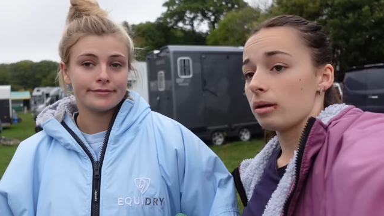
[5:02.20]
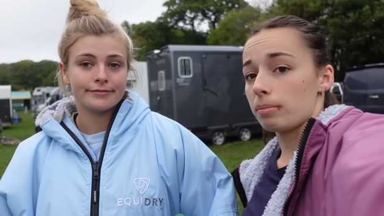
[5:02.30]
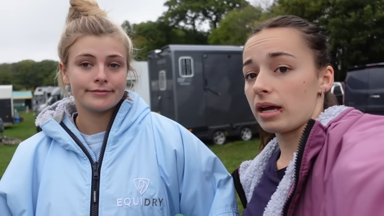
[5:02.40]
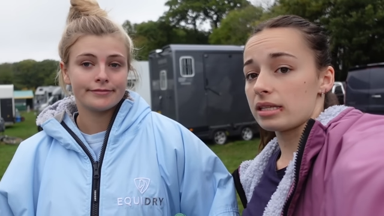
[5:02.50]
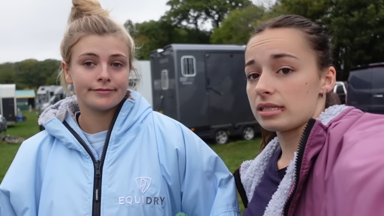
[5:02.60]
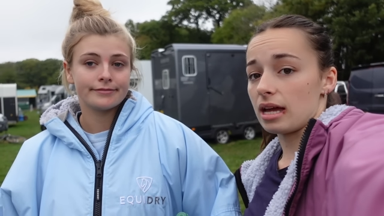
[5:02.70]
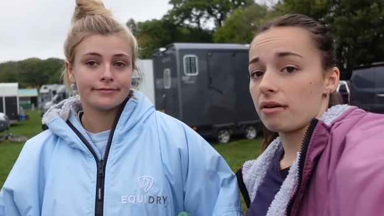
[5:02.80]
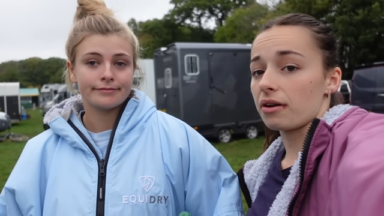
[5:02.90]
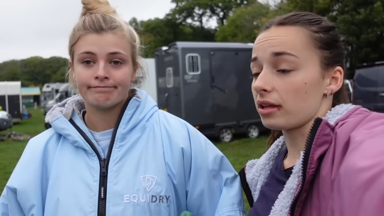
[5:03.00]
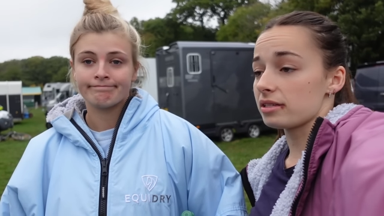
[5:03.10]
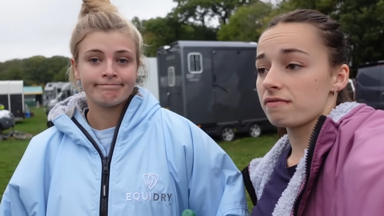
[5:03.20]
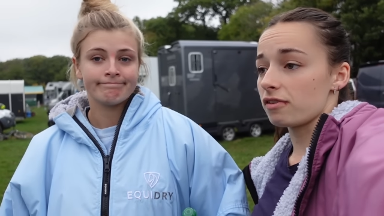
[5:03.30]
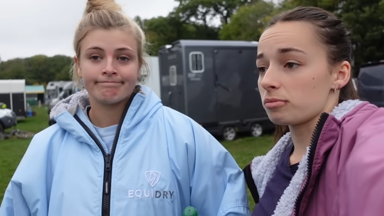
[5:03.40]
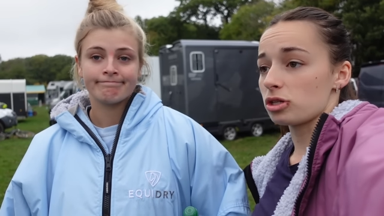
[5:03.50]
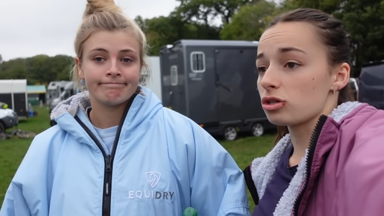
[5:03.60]
Speaker 1: Pegged it down, and I didn't
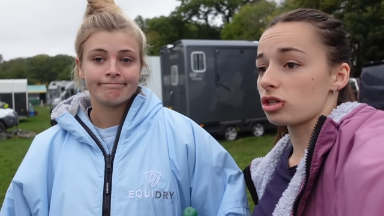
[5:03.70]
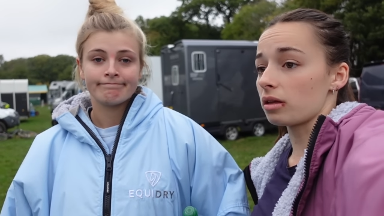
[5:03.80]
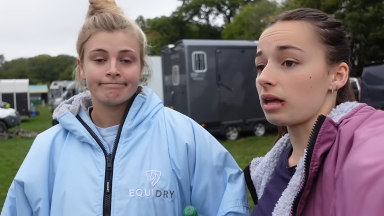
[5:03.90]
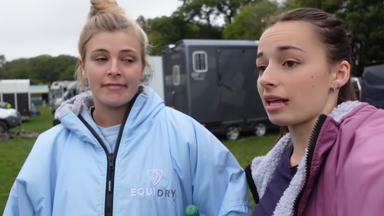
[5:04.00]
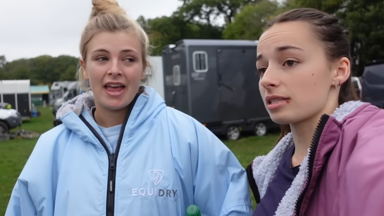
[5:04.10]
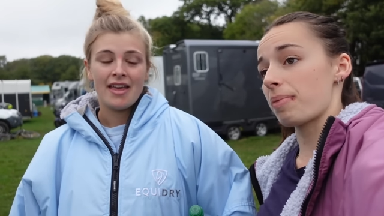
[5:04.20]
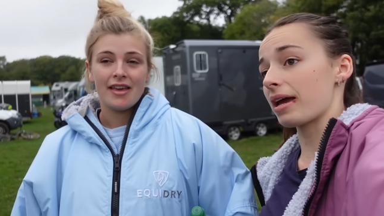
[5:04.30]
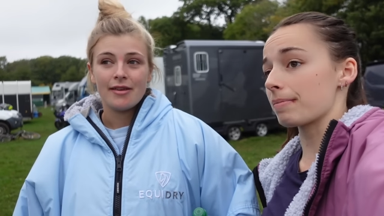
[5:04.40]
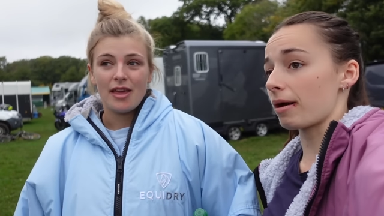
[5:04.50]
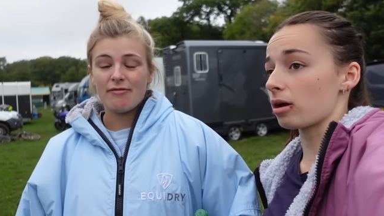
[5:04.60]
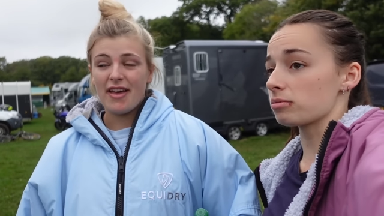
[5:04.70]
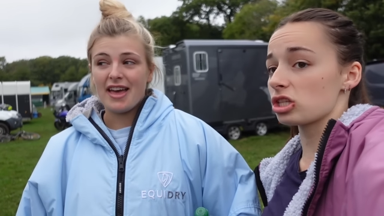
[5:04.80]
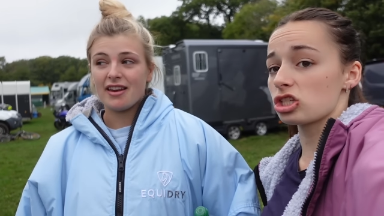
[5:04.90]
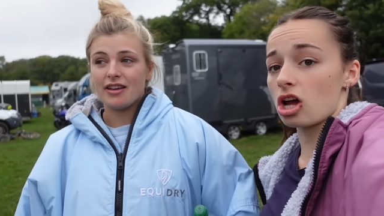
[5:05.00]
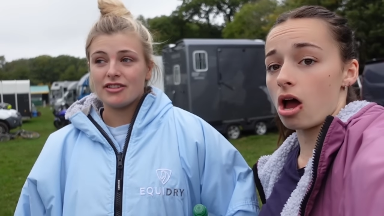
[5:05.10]
film too because I had to peg it back In up
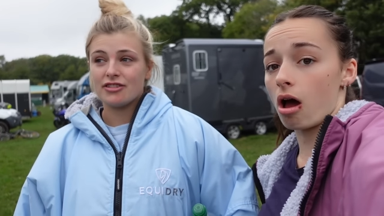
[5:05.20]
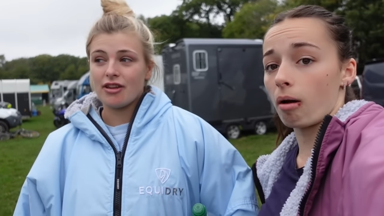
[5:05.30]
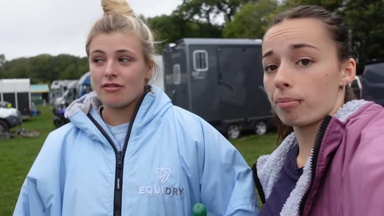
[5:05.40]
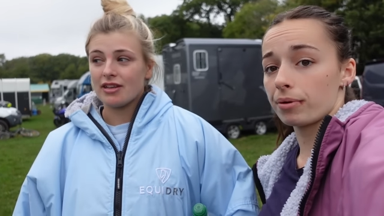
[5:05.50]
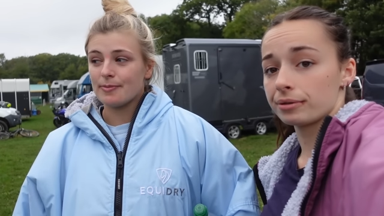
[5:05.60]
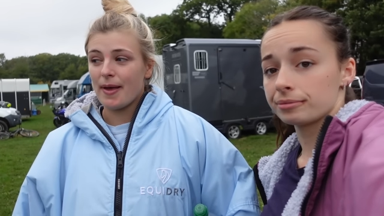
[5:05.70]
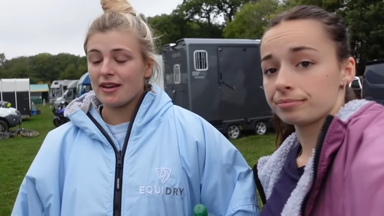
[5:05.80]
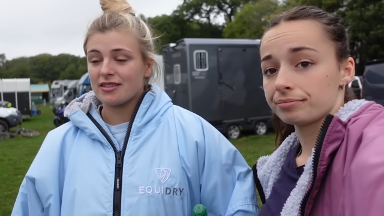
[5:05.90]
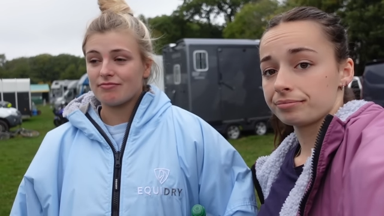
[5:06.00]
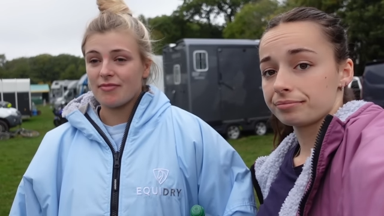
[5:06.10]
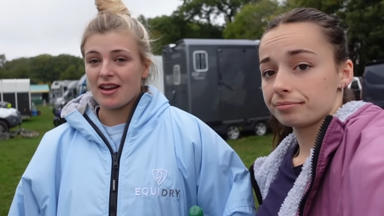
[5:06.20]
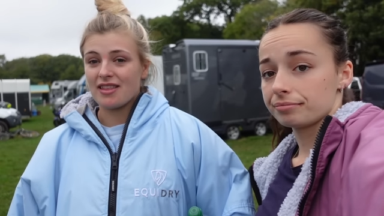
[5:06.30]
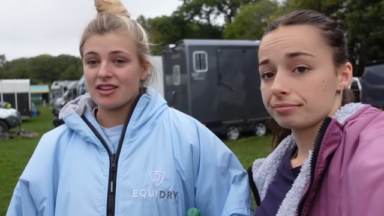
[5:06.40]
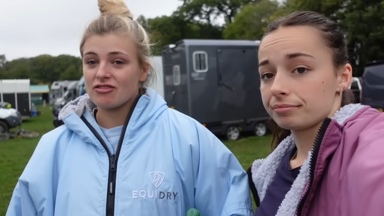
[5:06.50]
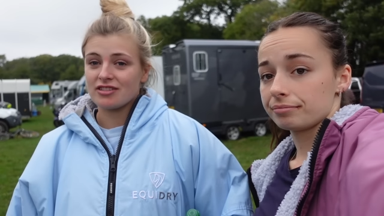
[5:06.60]
fairness, the top. you don't
Speaker 2: expect
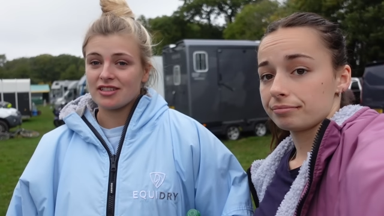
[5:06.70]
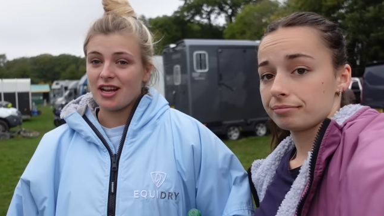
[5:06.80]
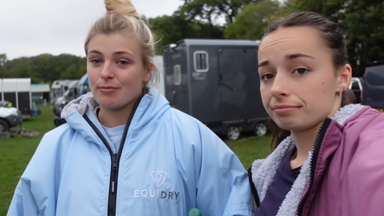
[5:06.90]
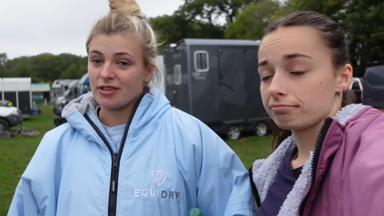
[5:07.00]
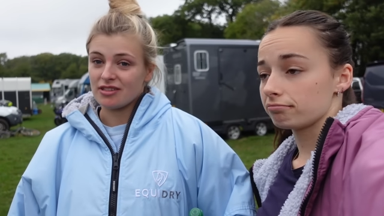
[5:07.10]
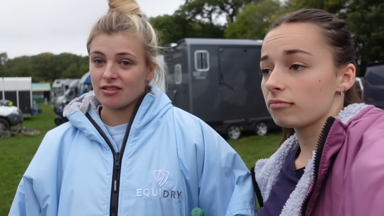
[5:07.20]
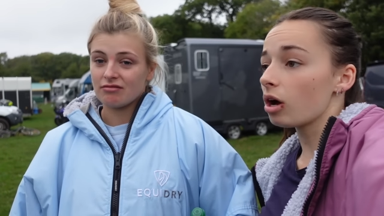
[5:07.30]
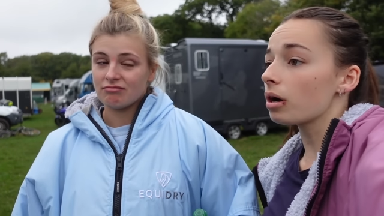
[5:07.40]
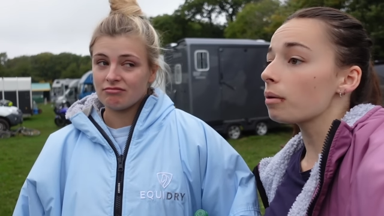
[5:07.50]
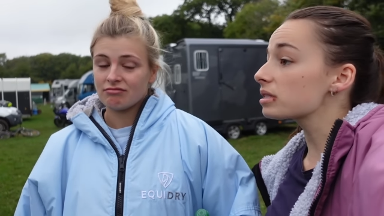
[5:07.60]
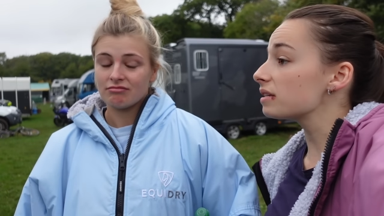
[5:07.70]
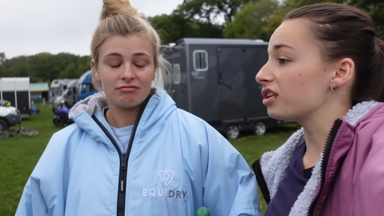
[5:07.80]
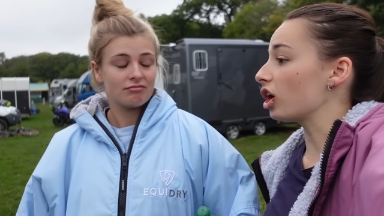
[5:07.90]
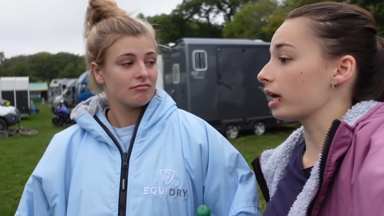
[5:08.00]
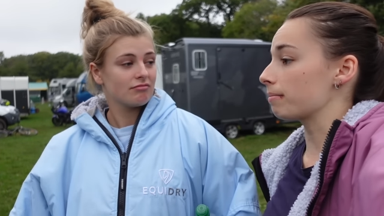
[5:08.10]
anything interesting to happen at two. Well, I
Speaker 1: wasn't
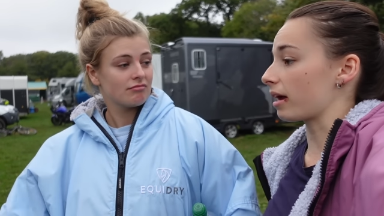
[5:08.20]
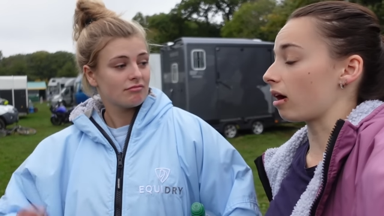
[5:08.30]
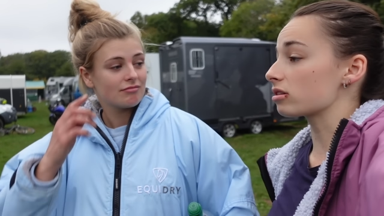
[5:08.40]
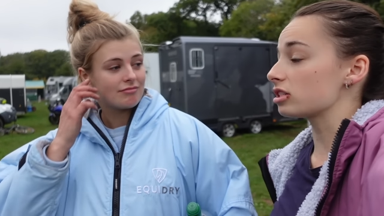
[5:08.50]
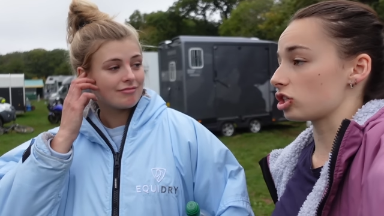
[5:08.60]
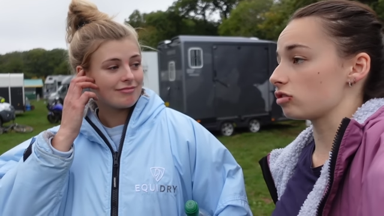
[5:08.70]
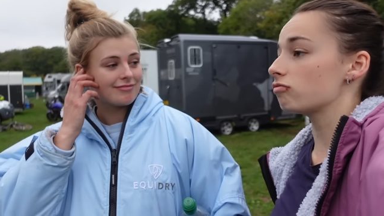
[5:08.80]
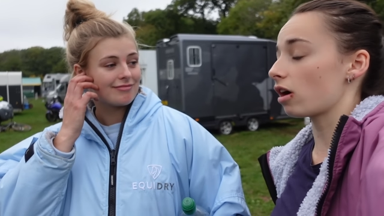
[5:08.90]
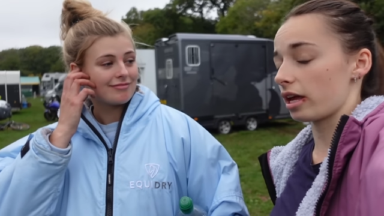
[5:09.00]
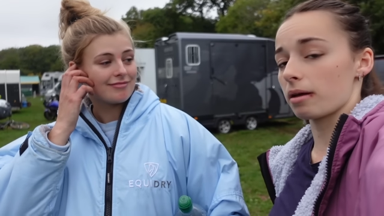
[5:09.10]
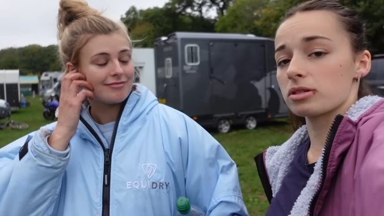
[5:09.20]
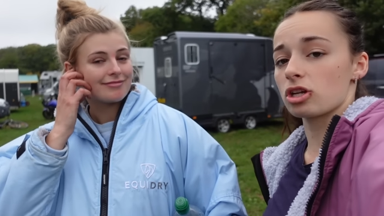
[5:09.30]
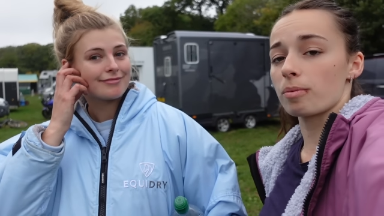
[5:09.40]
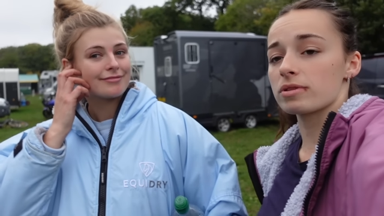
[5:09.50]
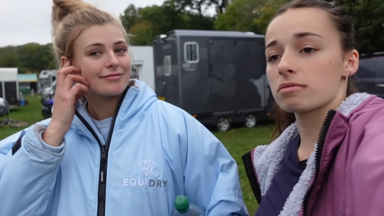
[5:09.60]
even looking, Meg. I was literally running up the
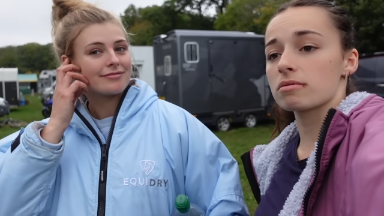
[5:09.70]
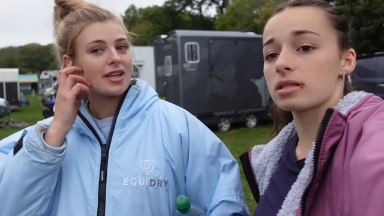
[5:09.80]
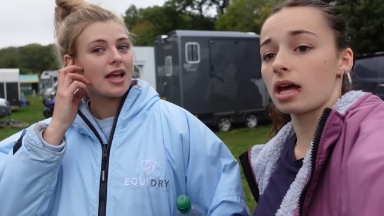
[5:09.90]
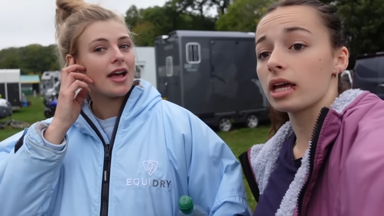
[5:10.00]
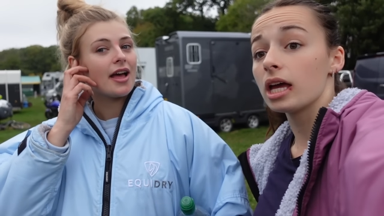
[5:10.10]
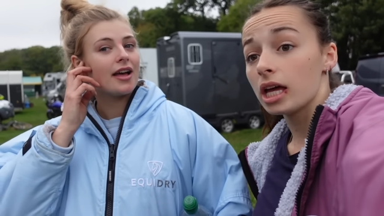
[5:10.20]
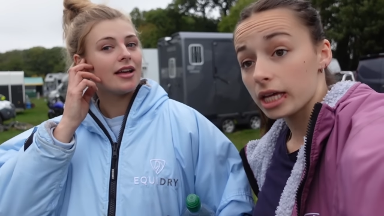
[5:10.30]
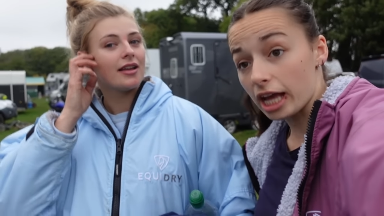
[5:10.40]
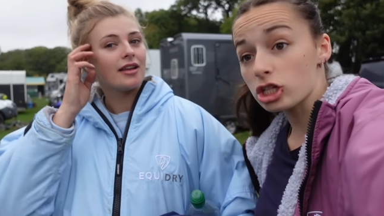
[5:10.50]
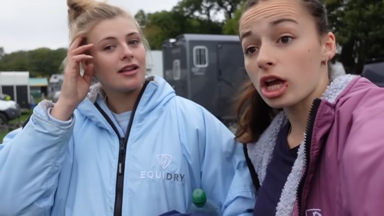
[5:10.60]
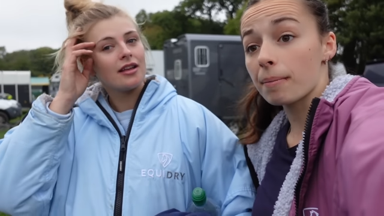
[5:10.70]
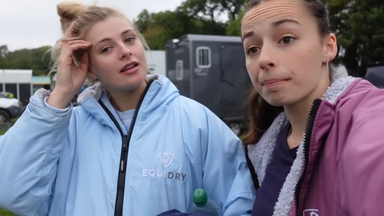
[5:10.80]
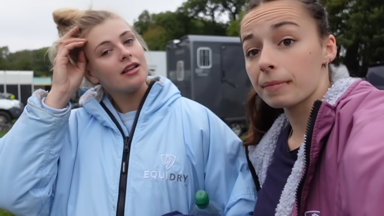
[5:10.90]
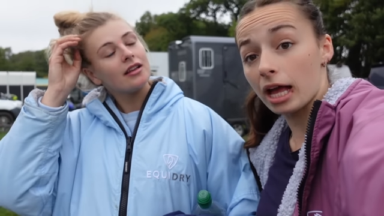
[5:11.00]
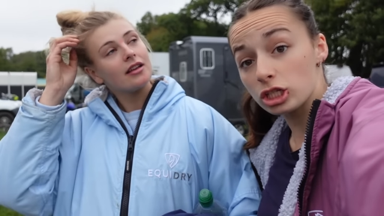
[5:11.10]
top, and someone was yeah. like, "Catch jam,
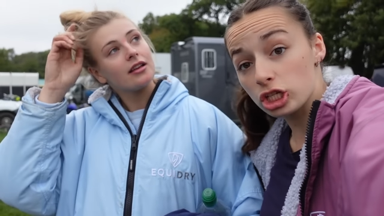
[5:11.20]
catch